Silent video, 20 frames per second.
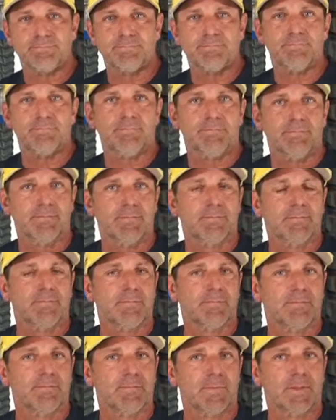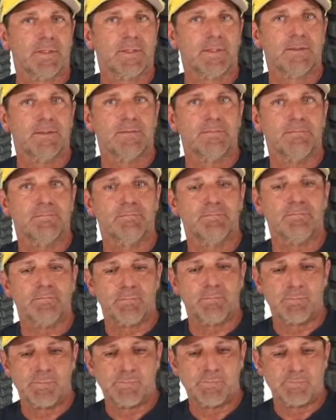People want to know why
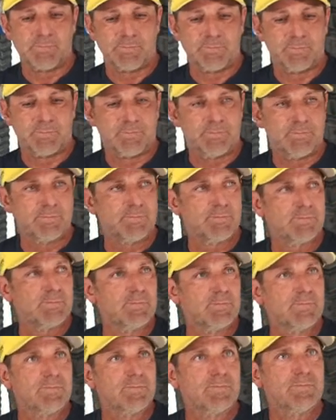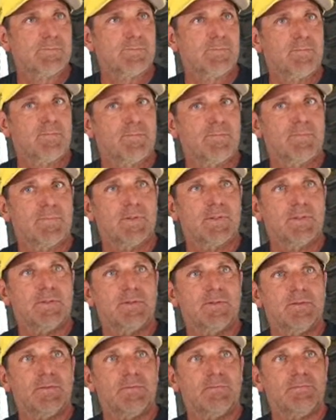you prefer the Curry 60 over any
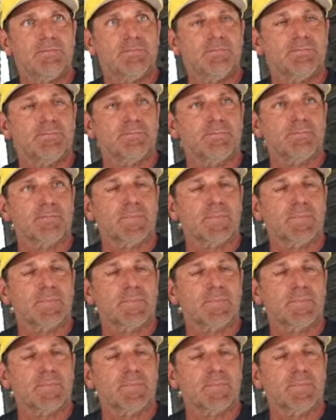other 60.